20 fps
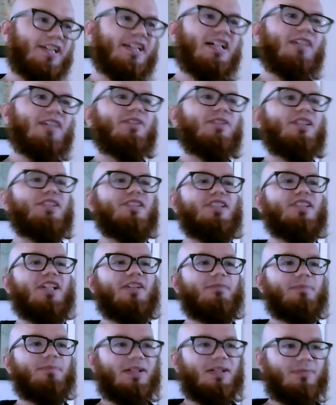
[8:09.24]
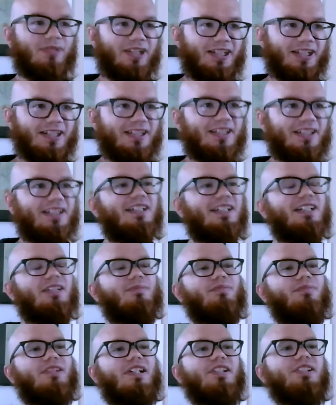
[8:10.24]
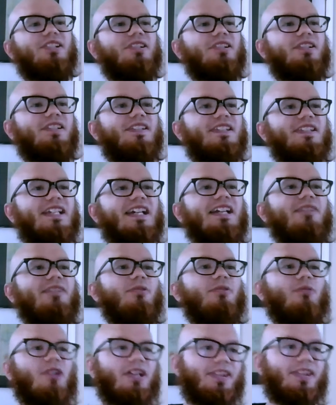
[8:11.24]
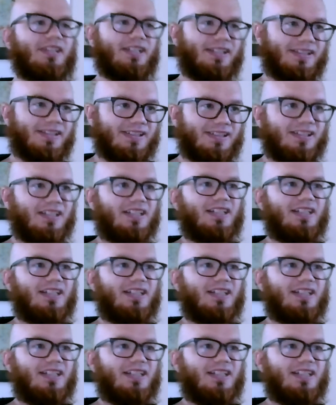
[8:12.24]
enough and there's enough public pressure to say we want this,